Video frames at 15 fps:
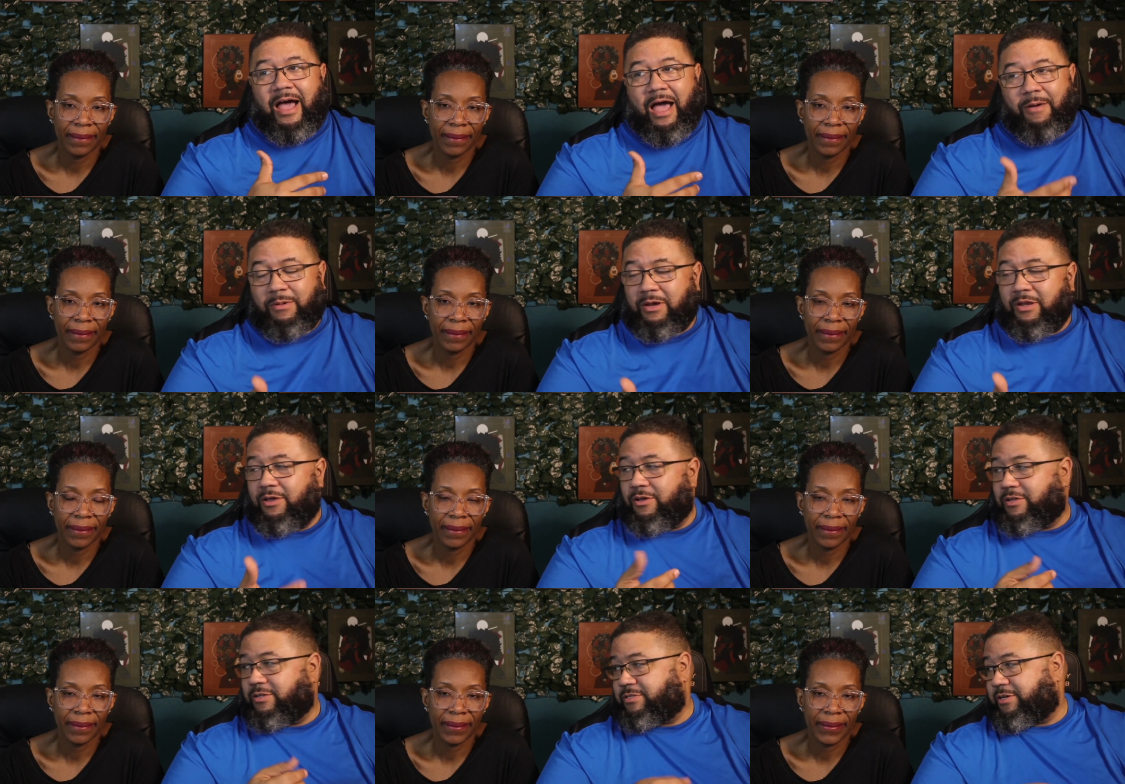Speaker 1: I'm a
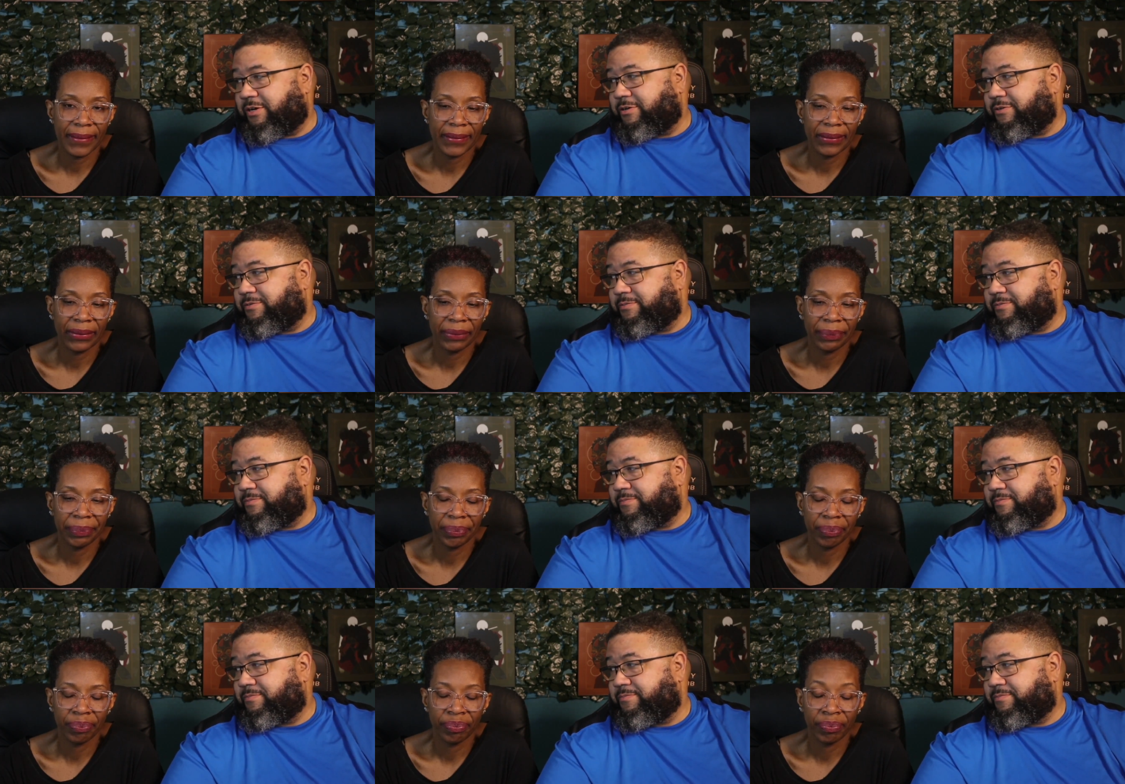little concerned.
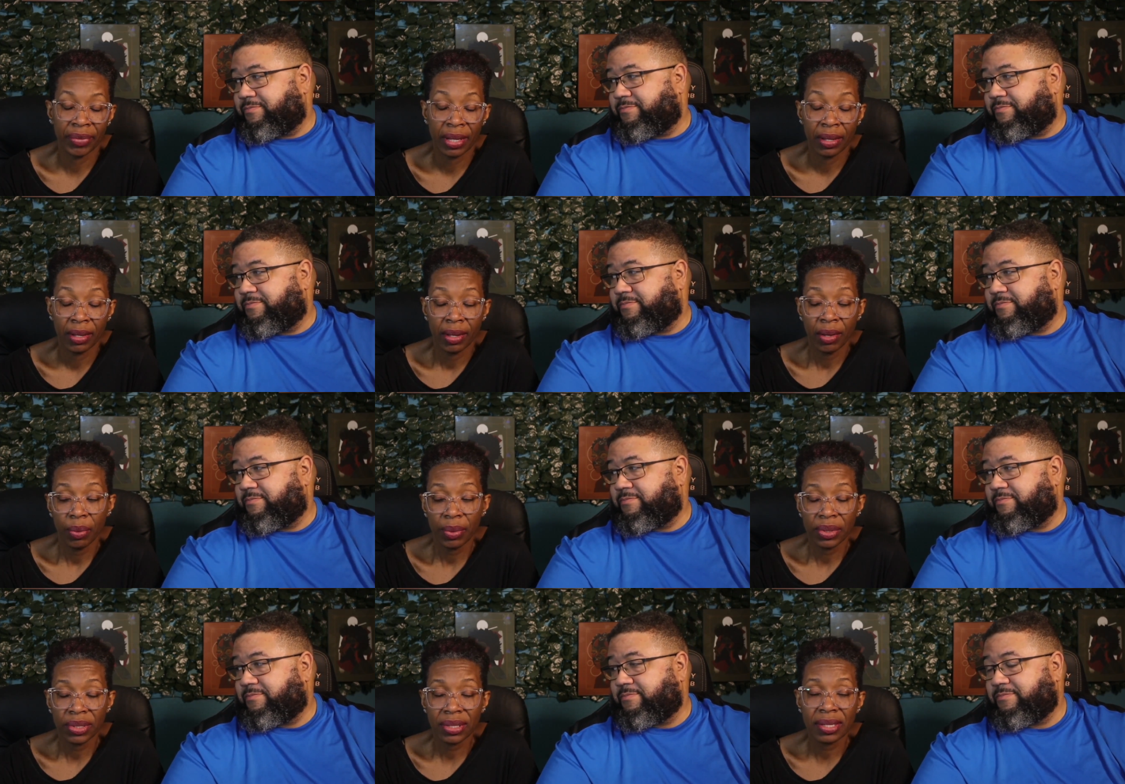
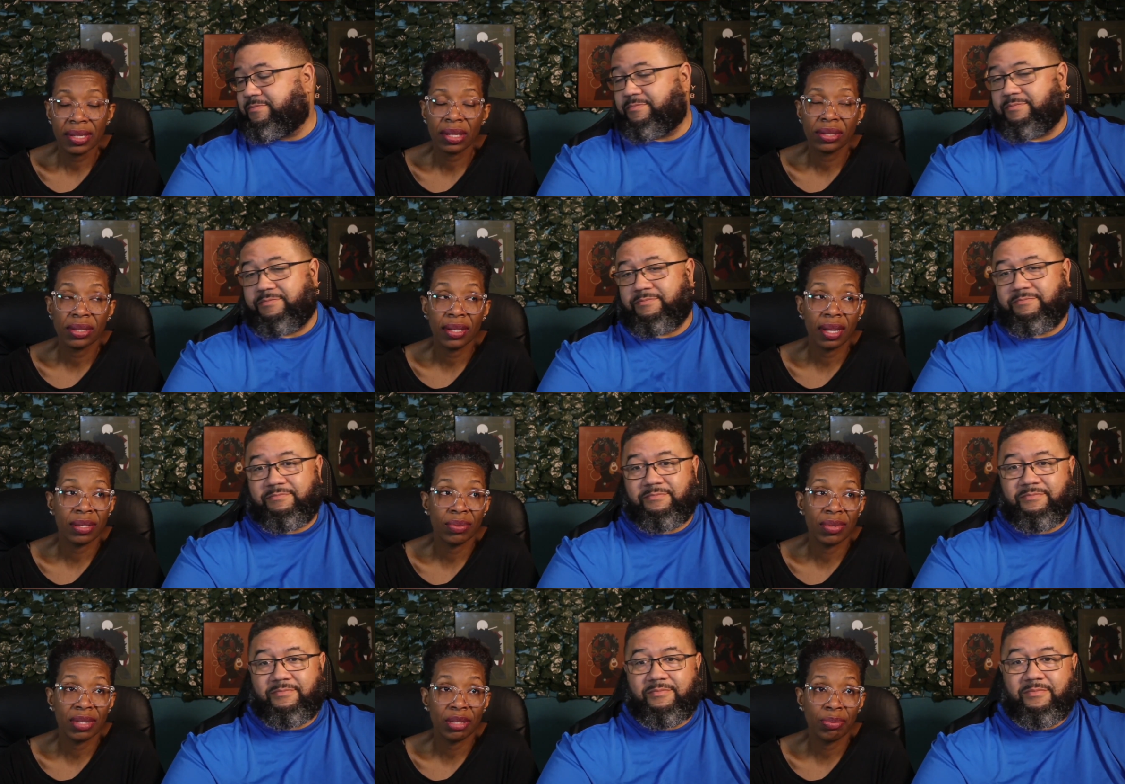
Speaker 2: Well, she says she
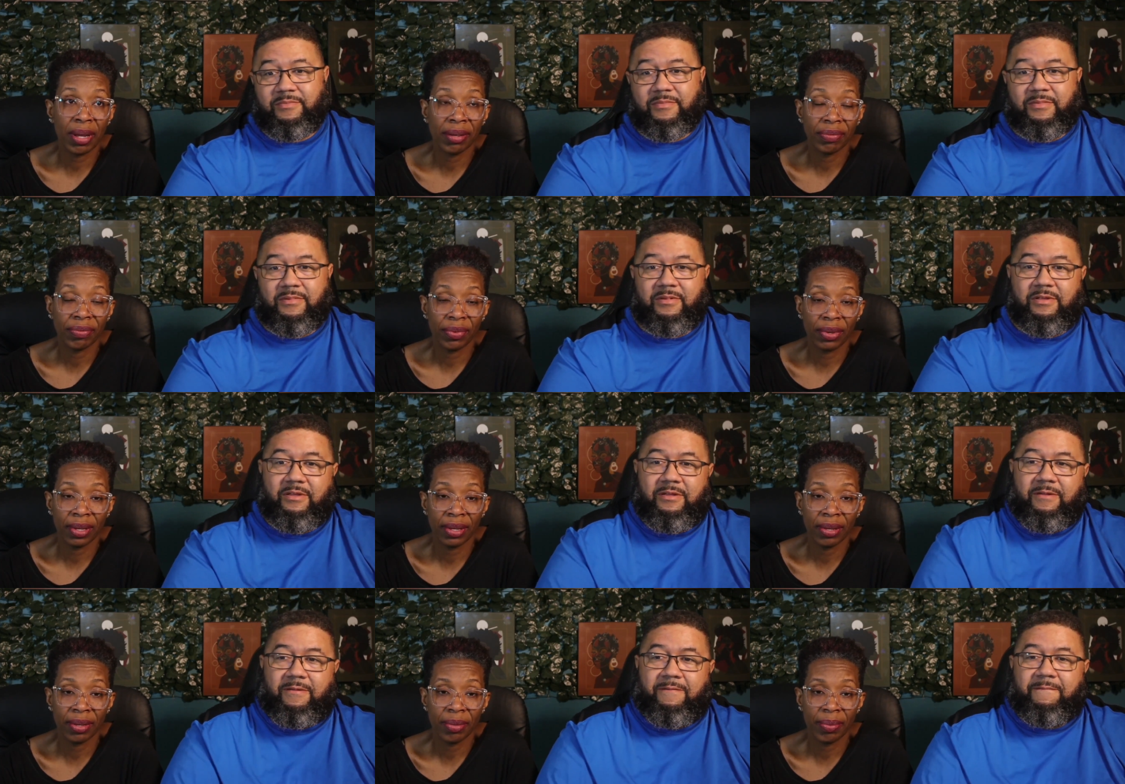has respect for
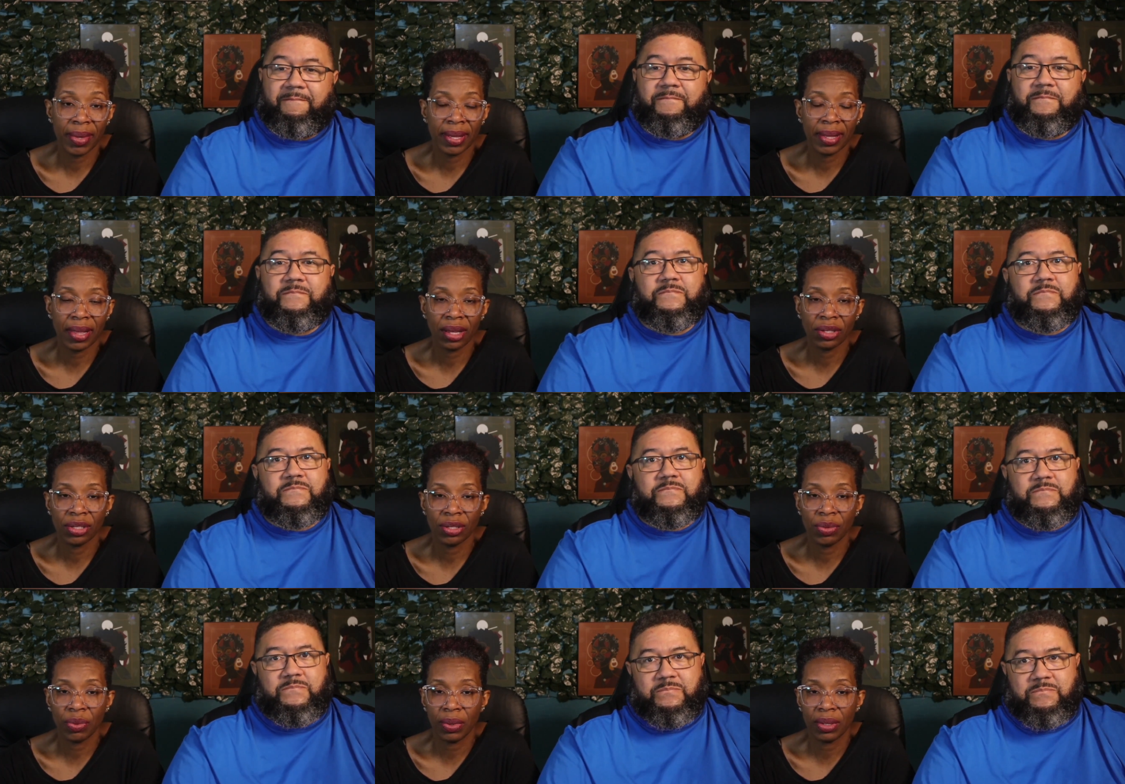him and that
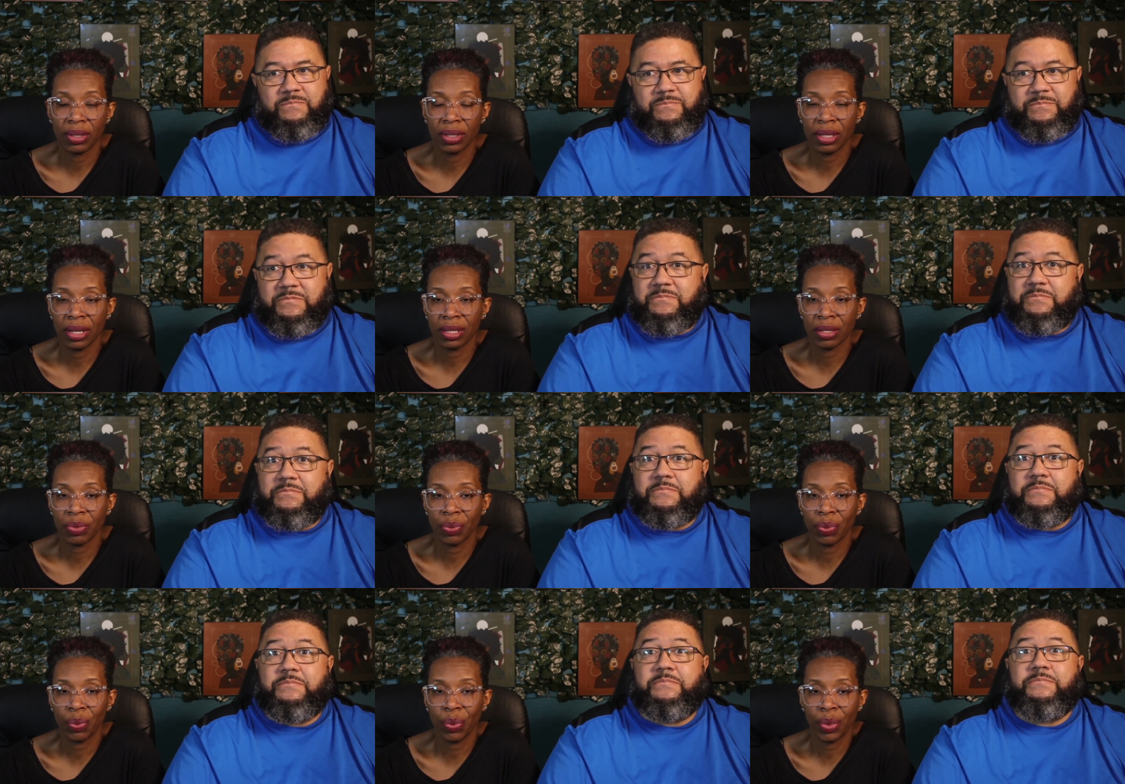she
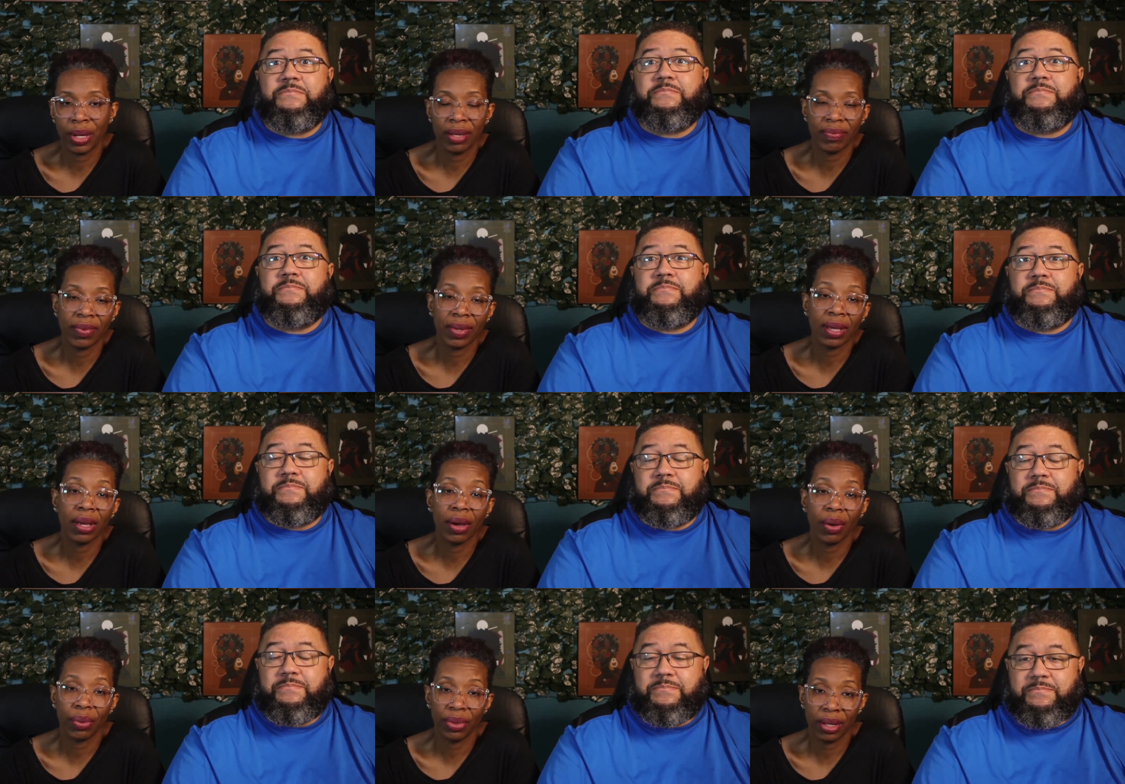doesn't want to
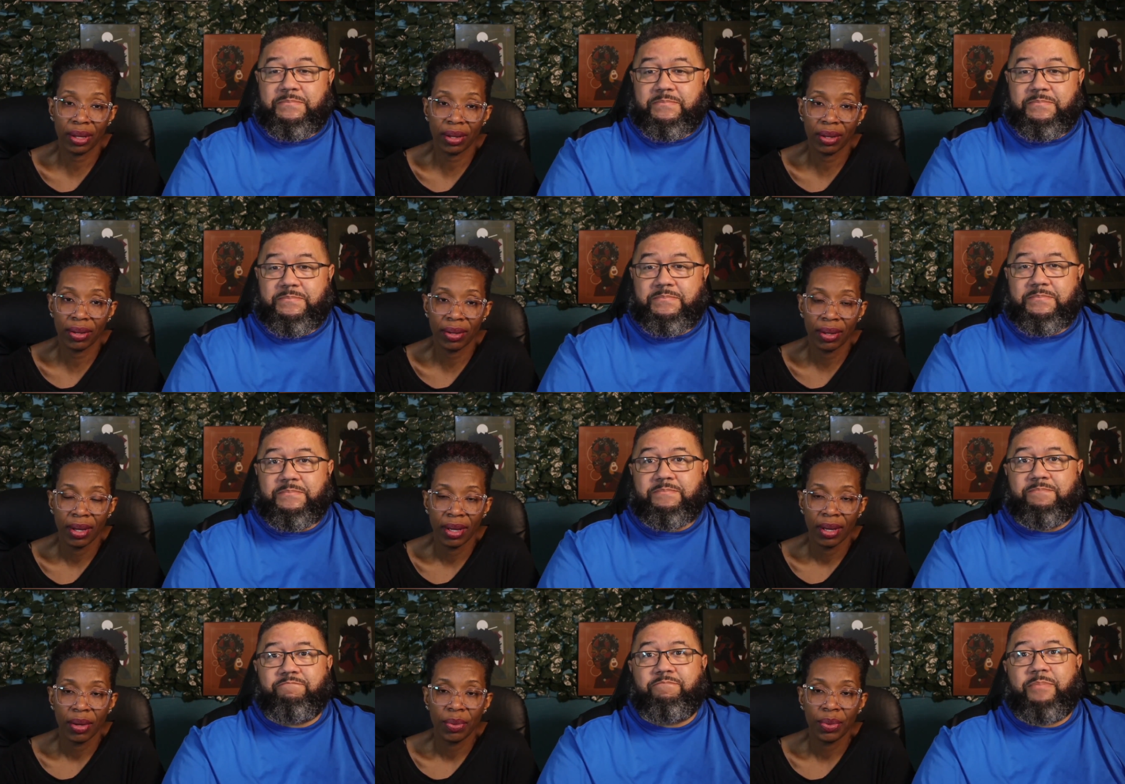even go there.
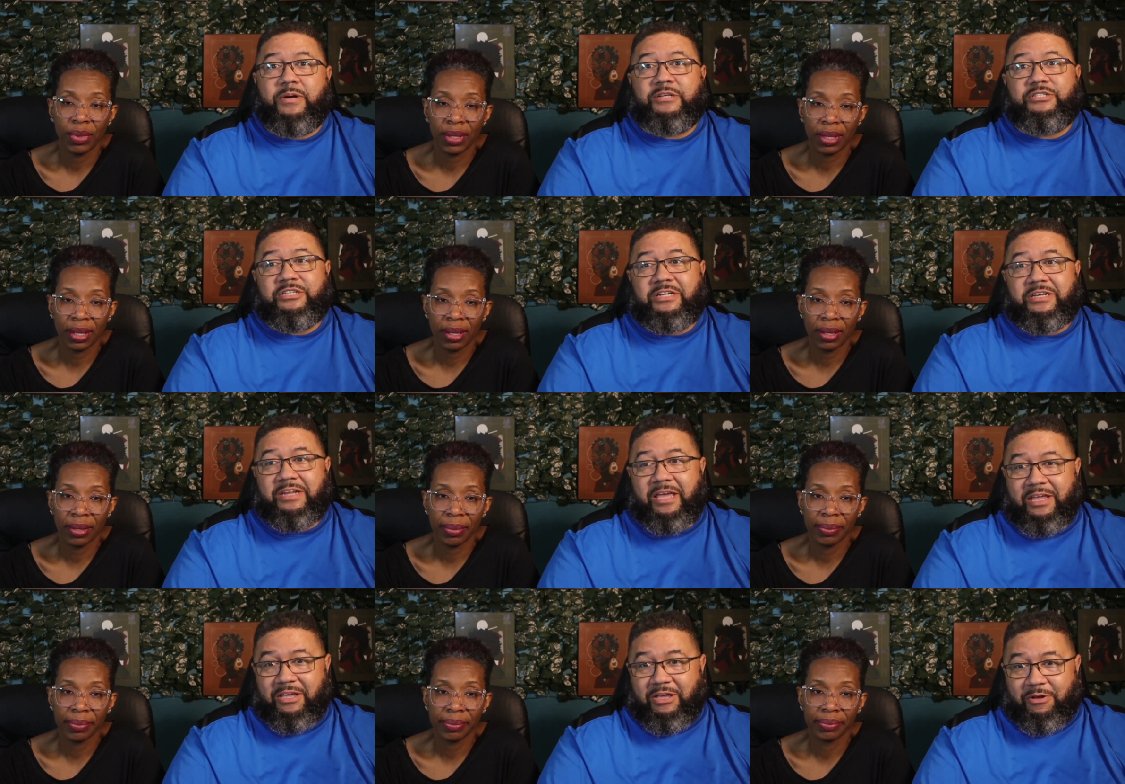
Speaker 1: But she
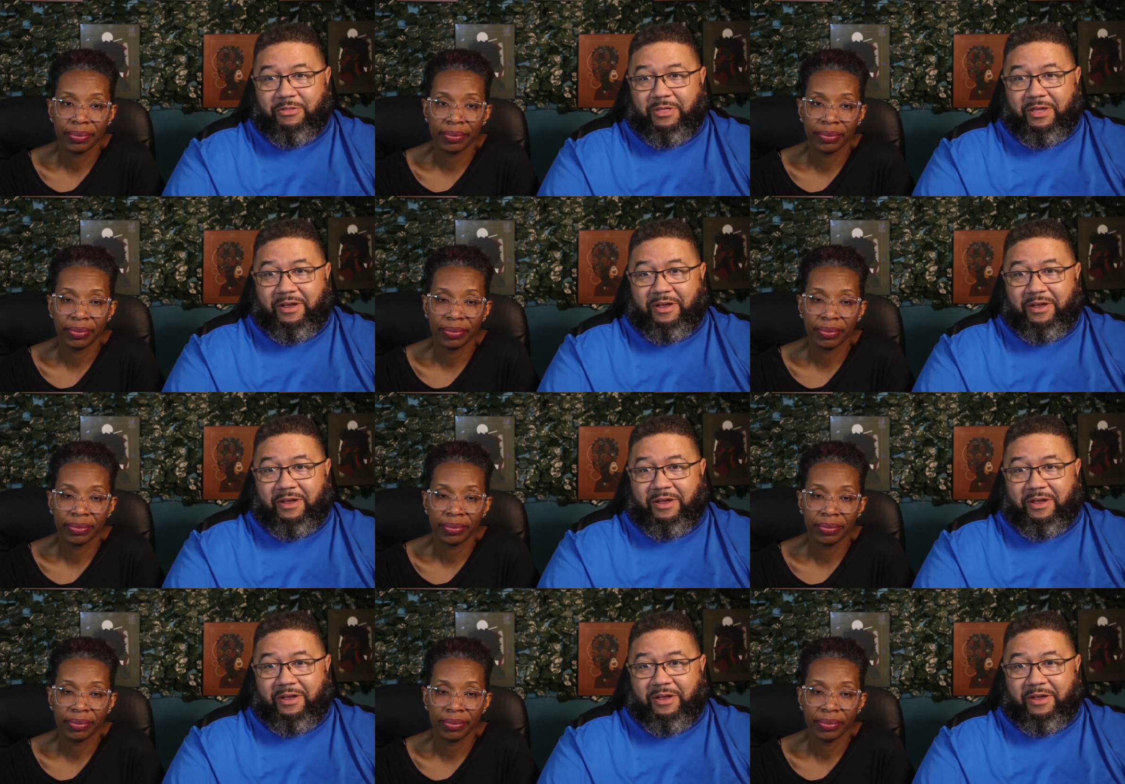did go